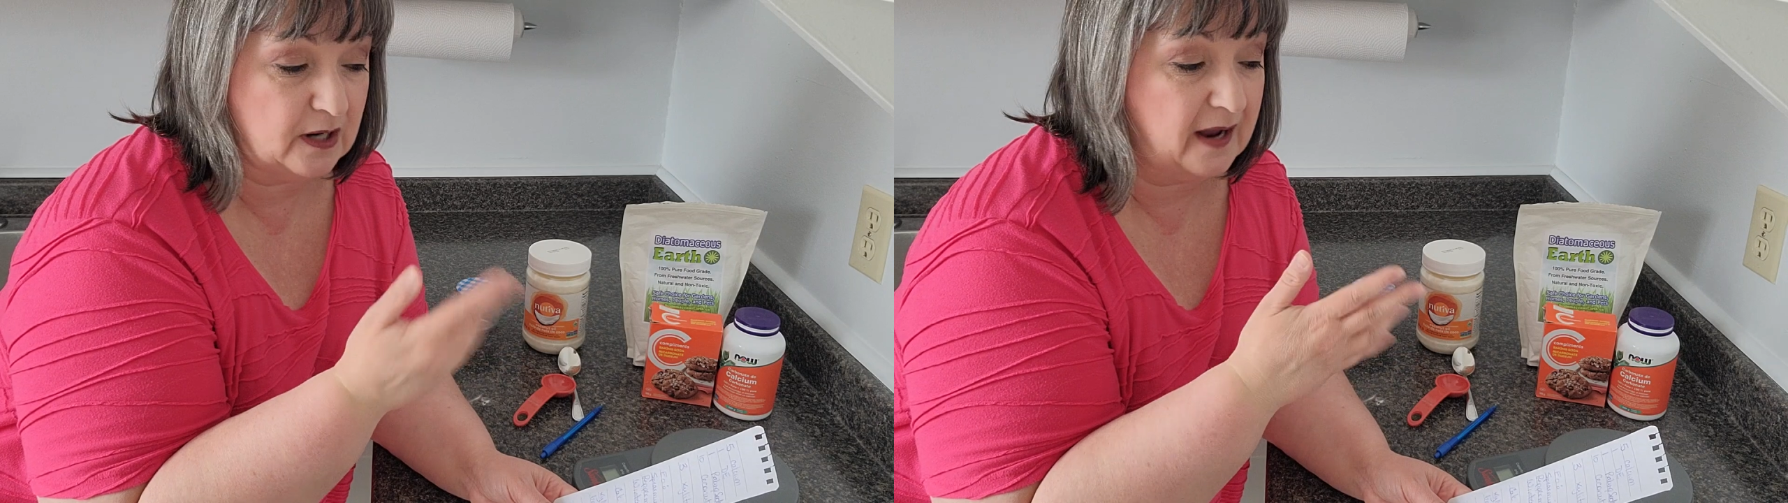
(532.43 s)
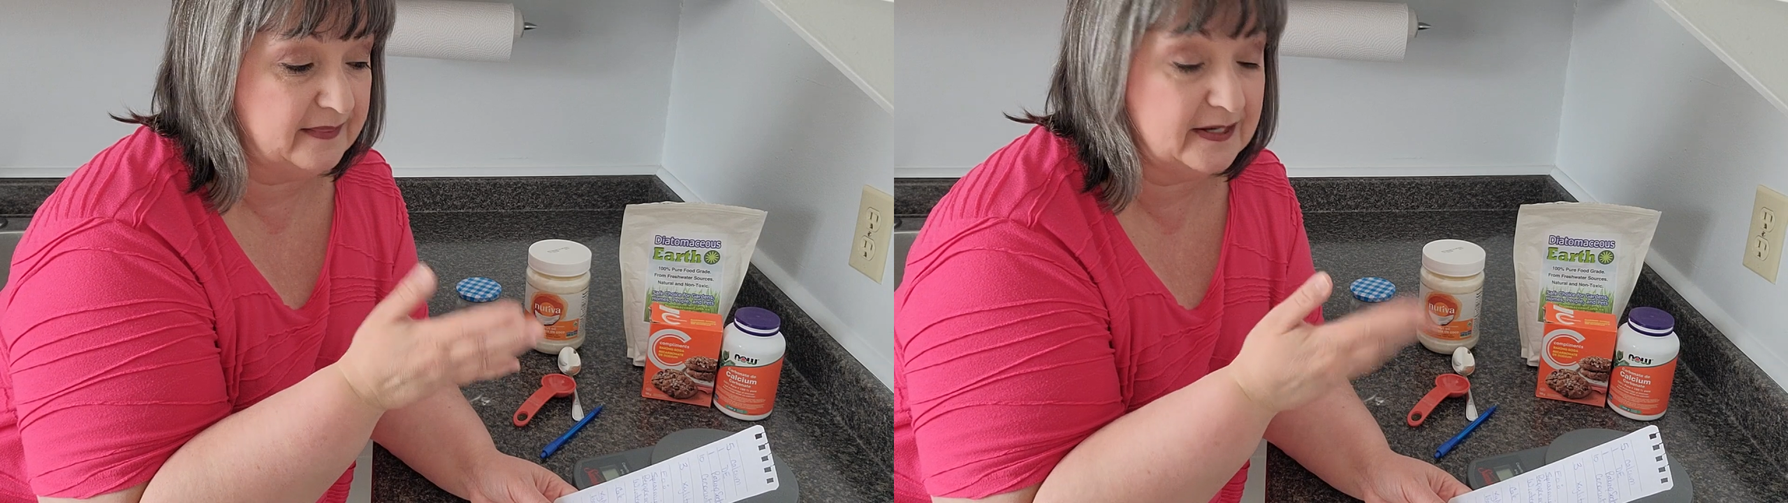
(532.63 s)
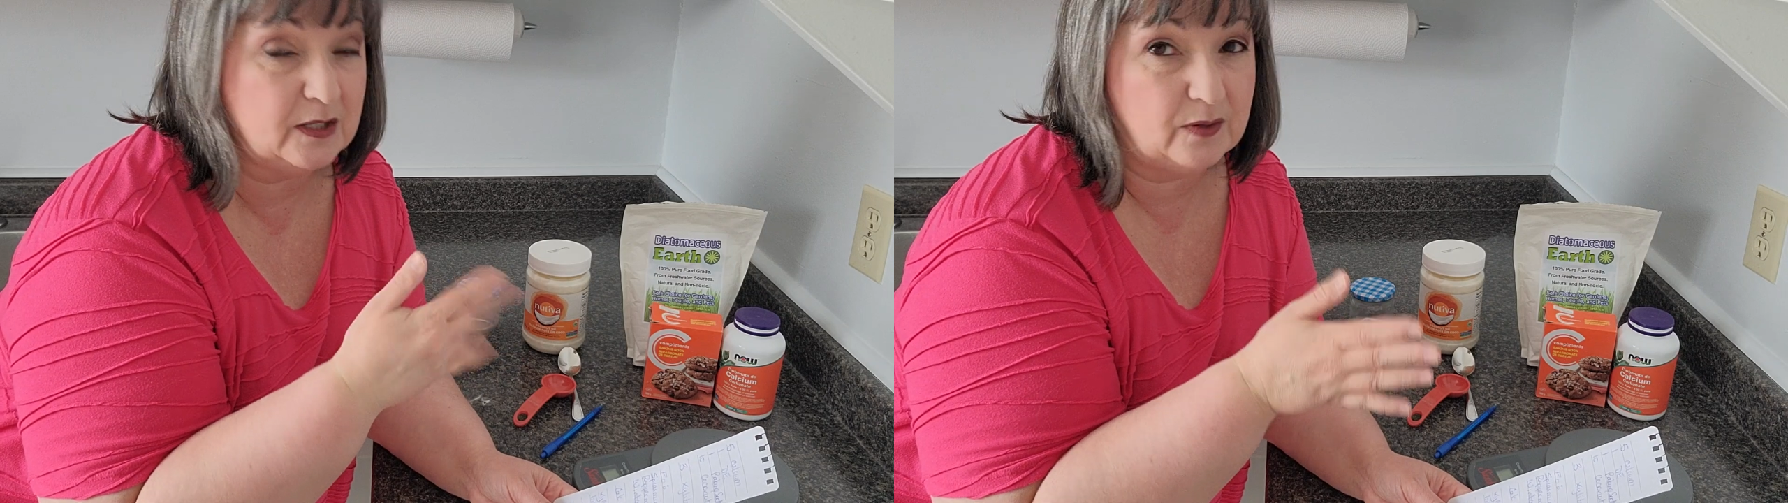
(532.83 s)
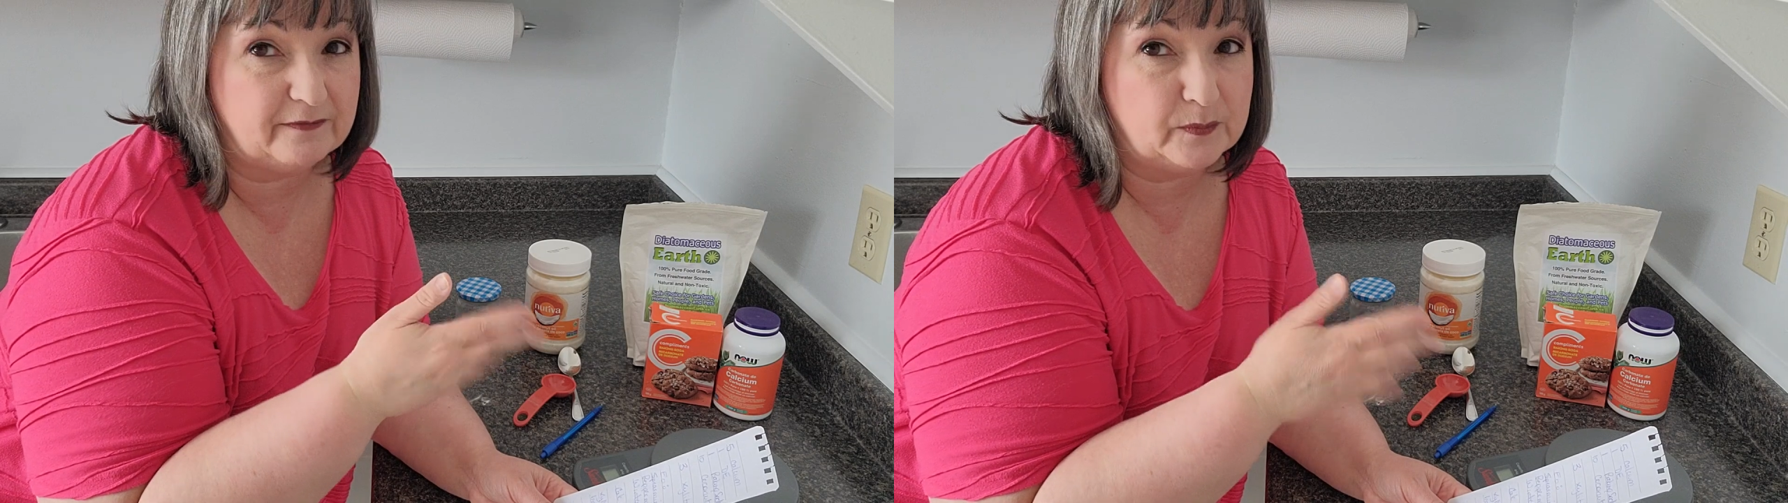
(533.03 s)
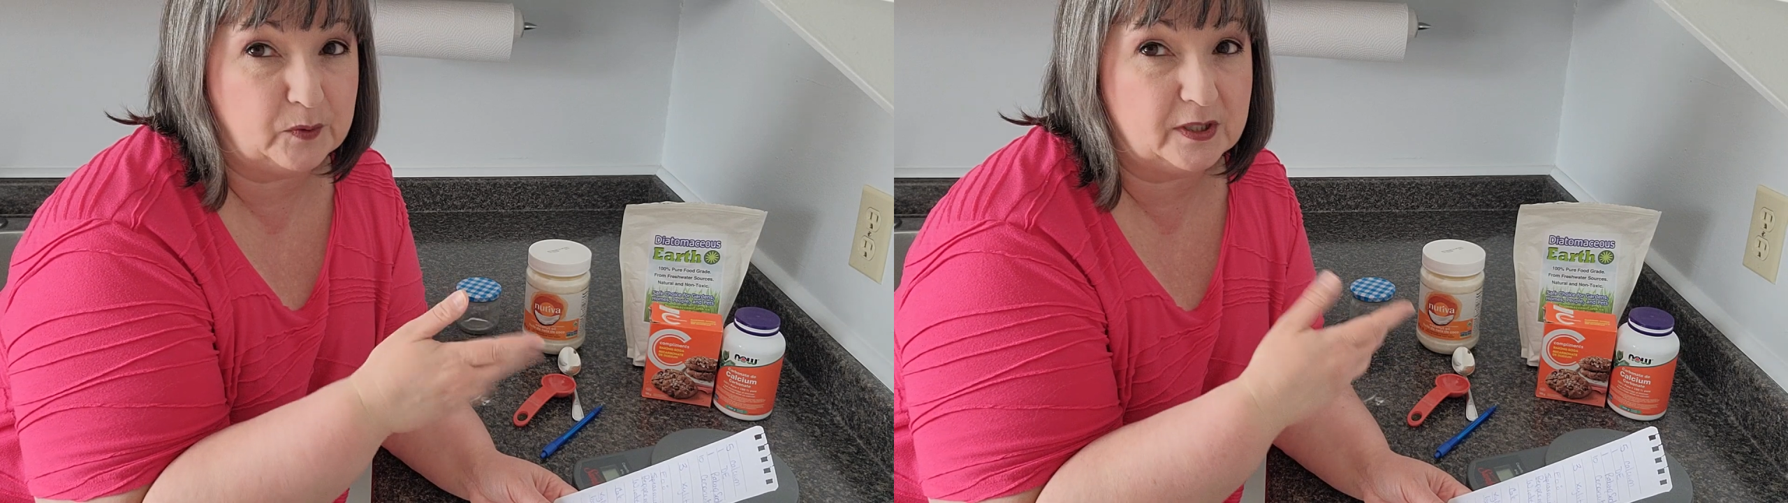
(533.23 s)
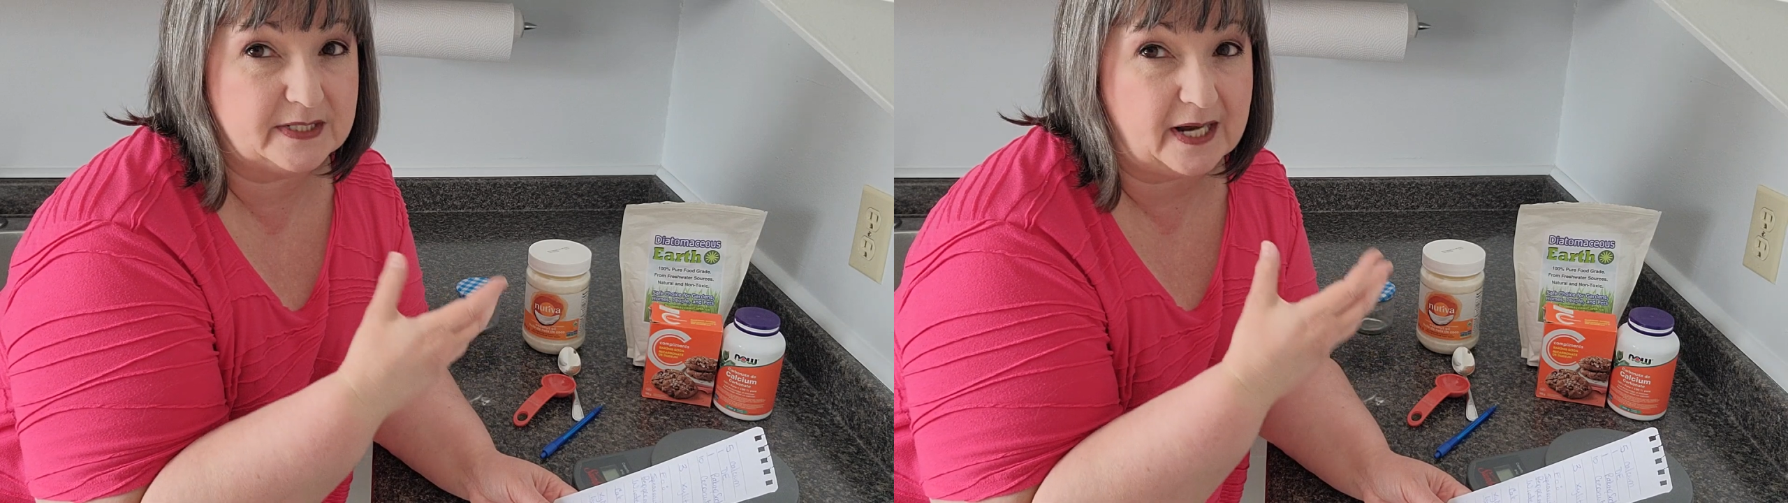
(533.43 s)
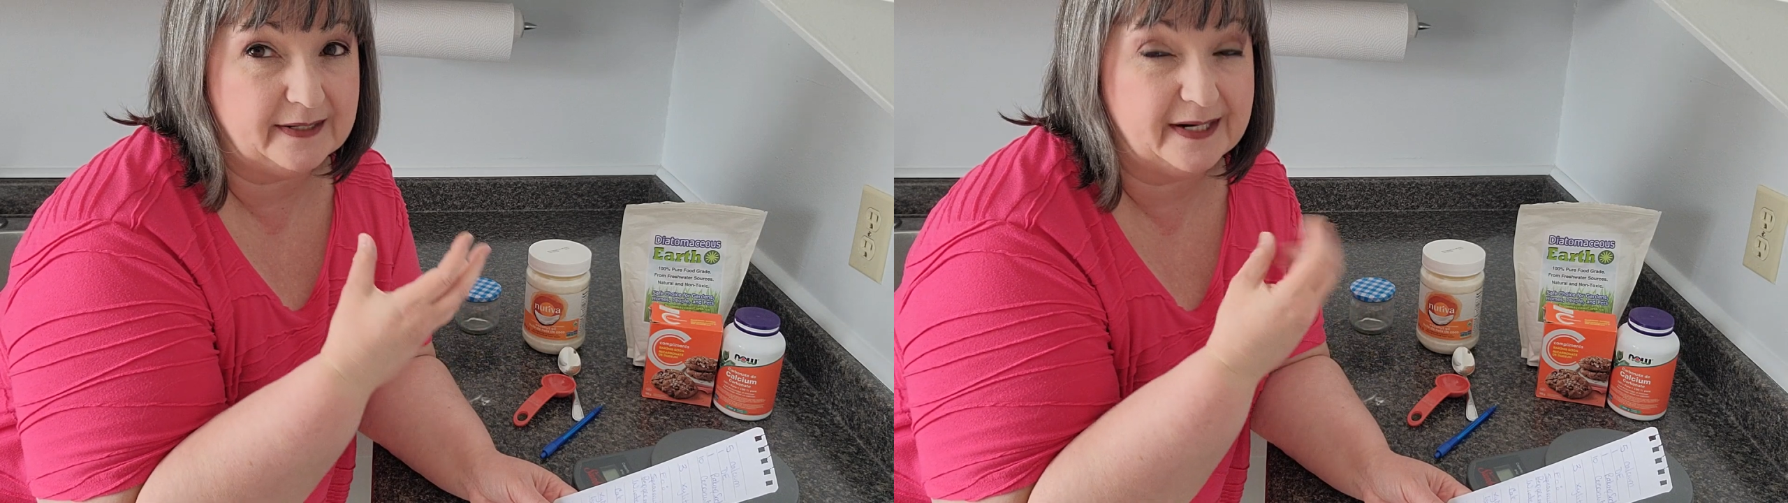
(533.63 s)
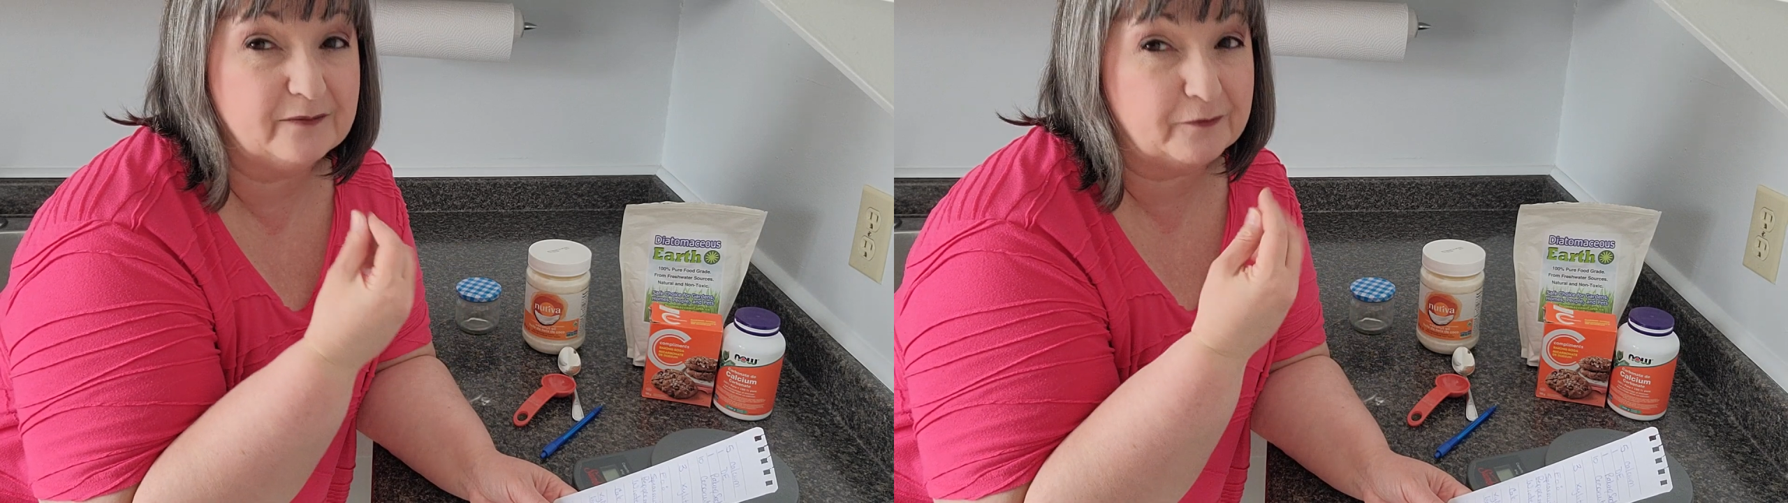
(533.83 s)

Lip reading: I think you'd have to put a ton in